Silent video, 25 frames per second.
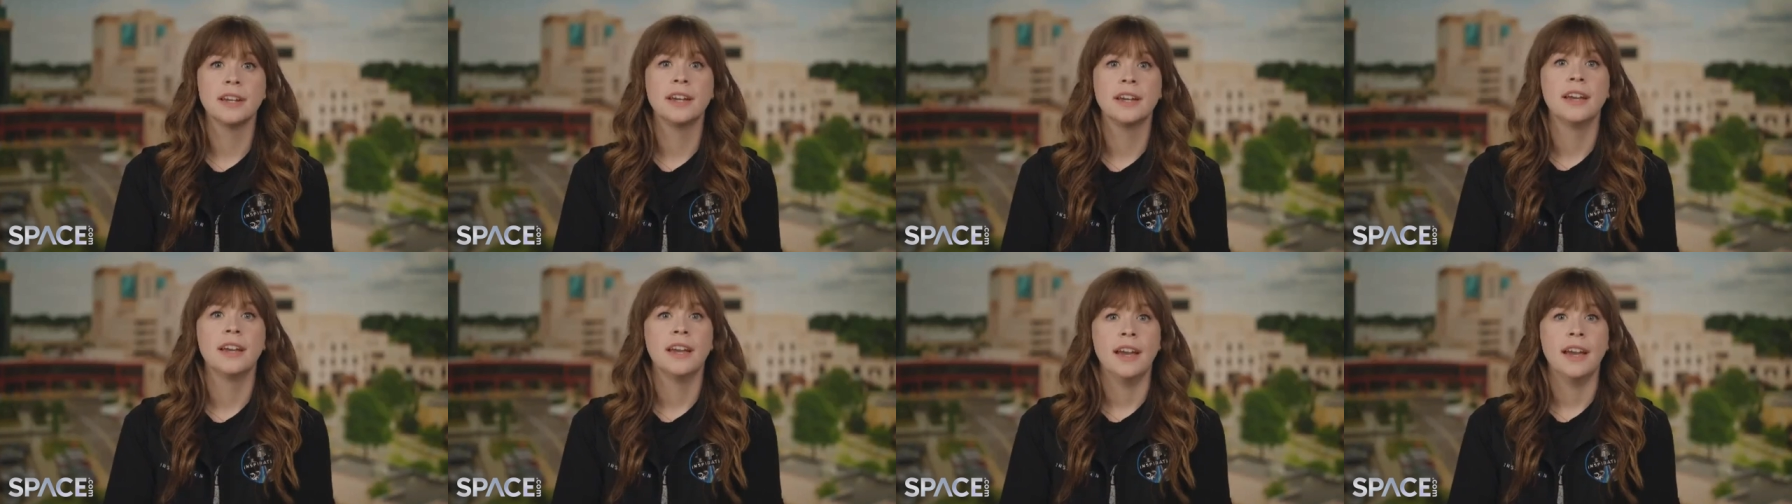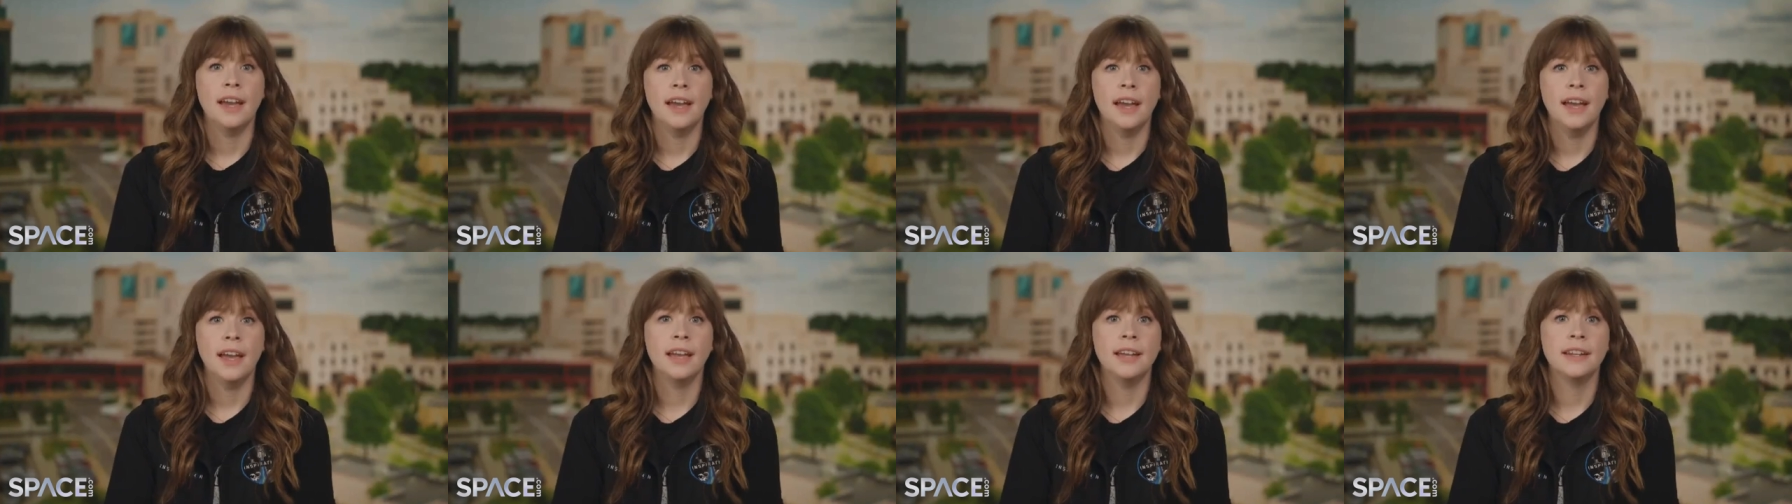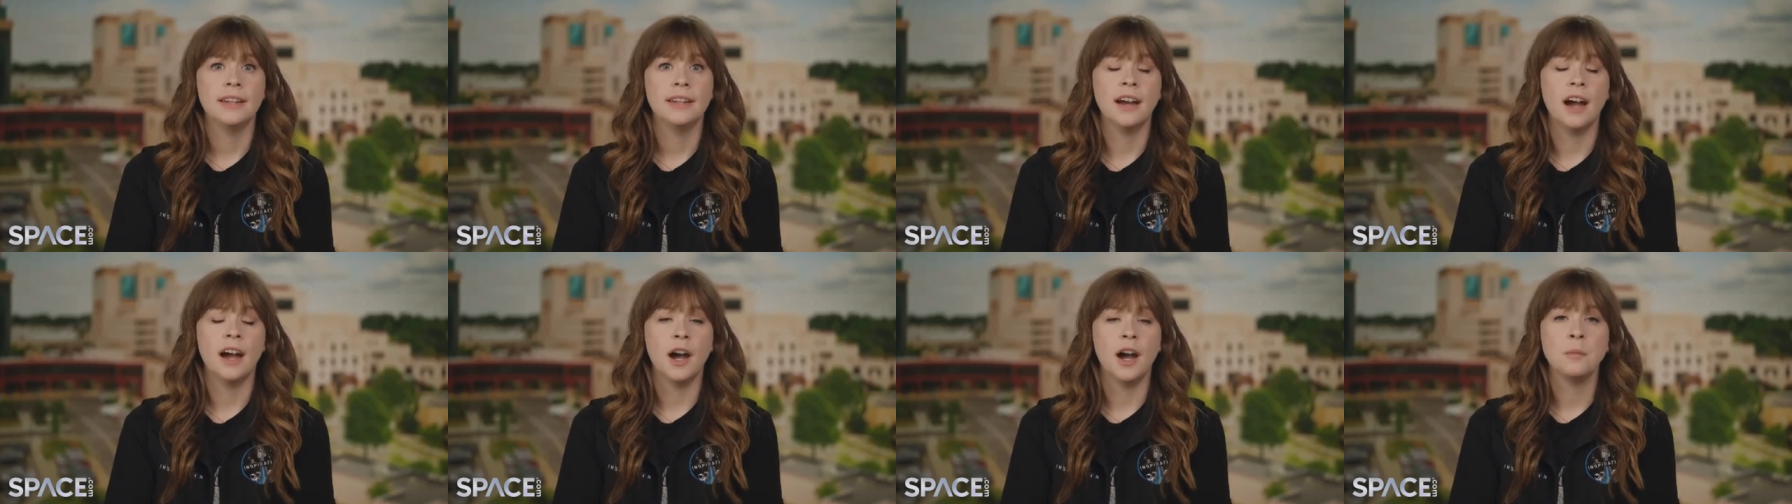Mm-hmm.
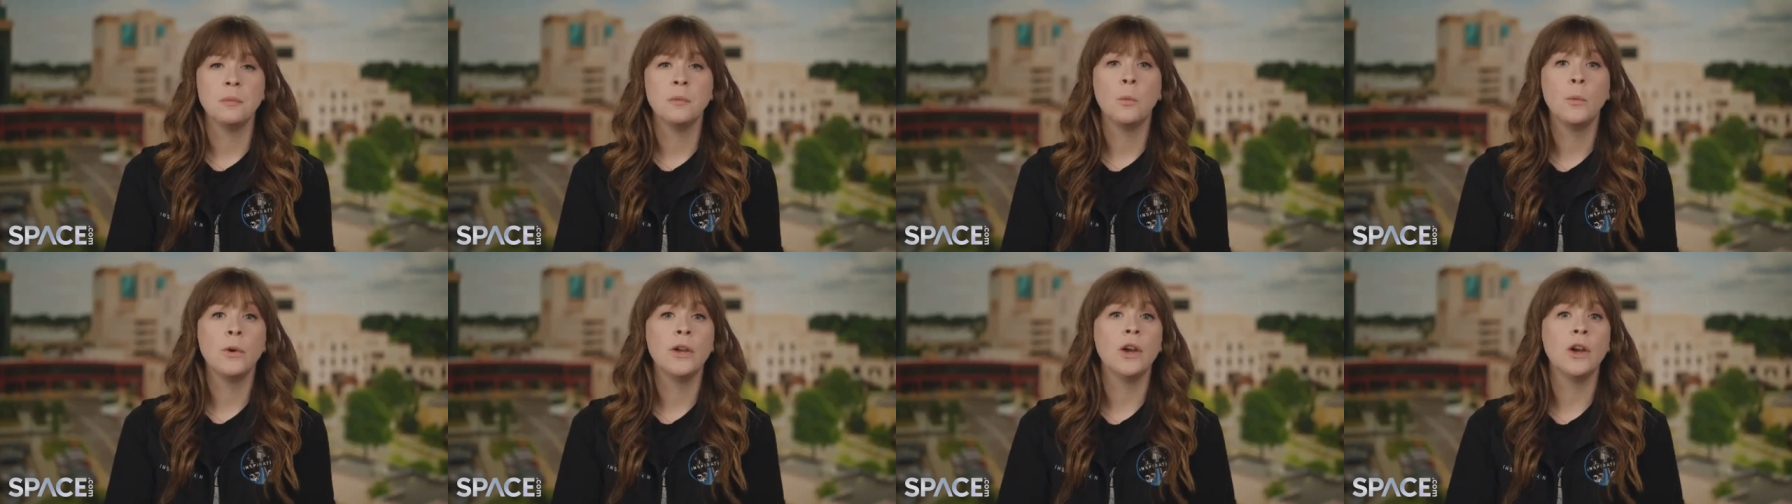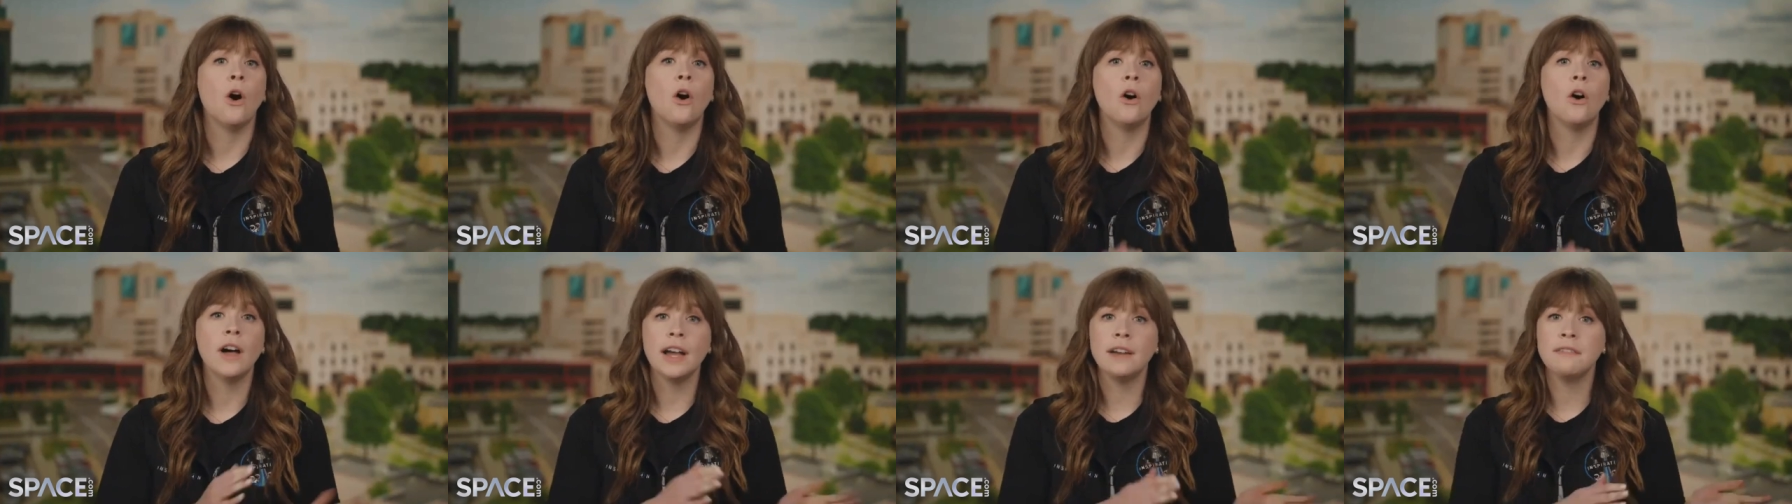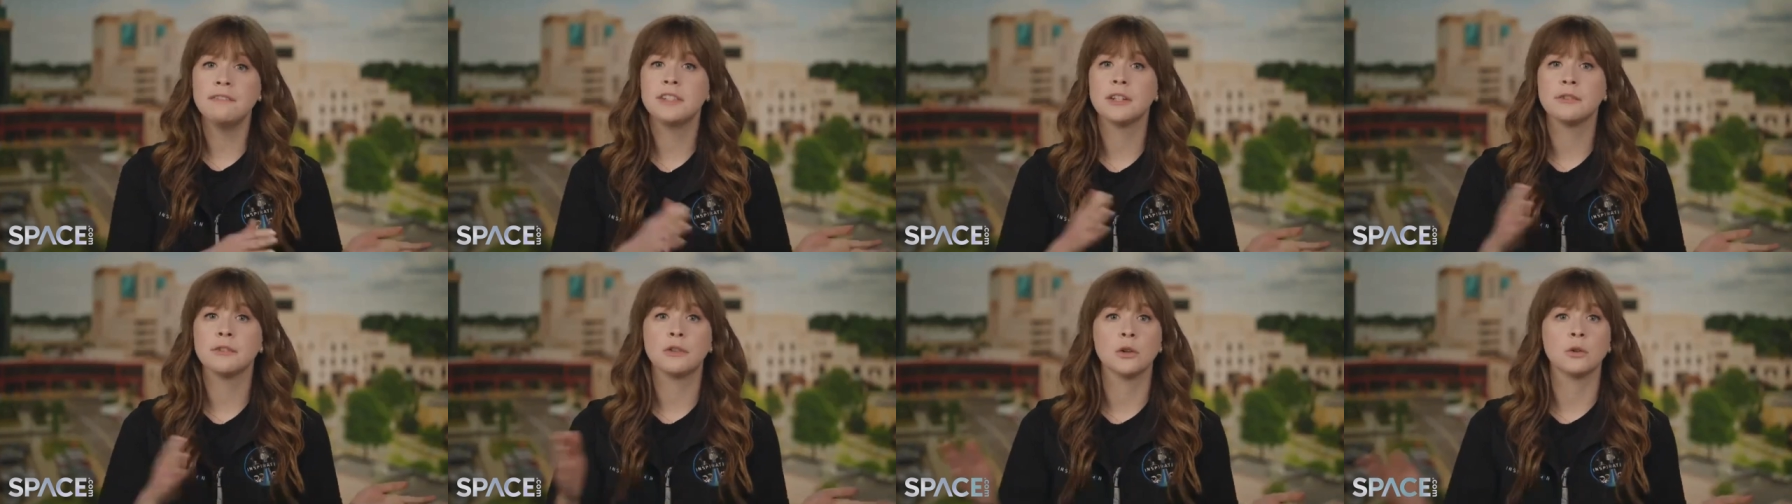And uh, we all
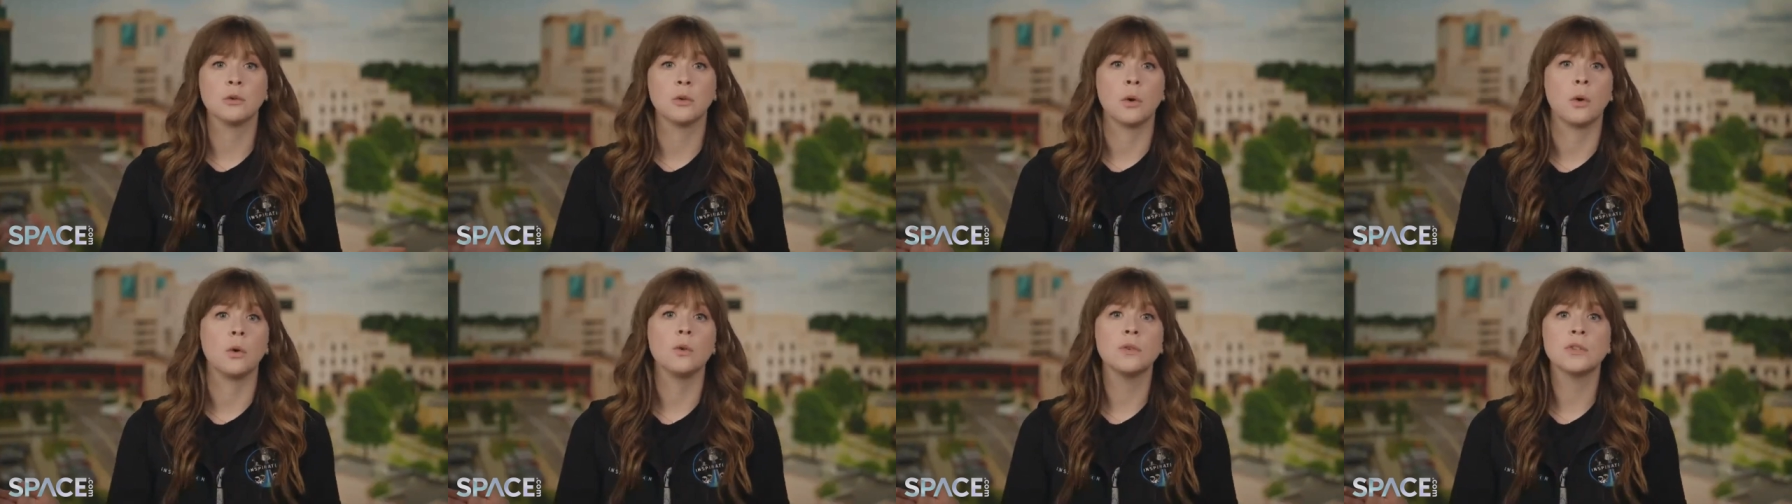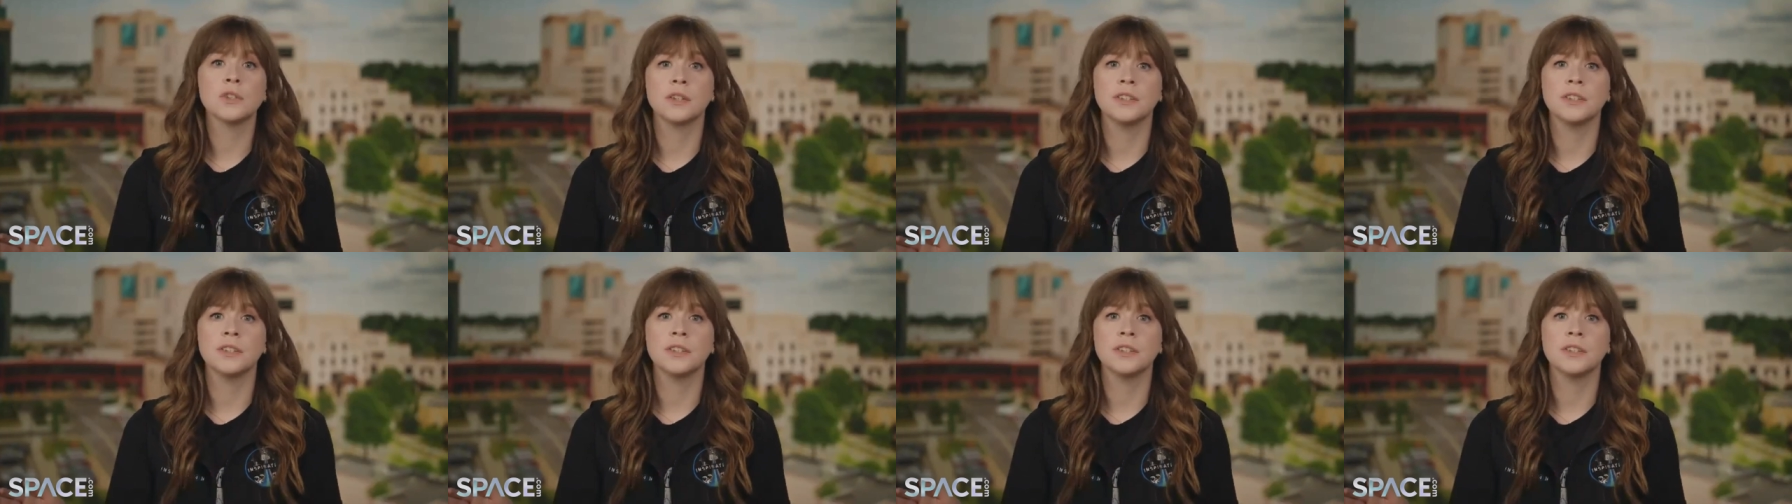have different roles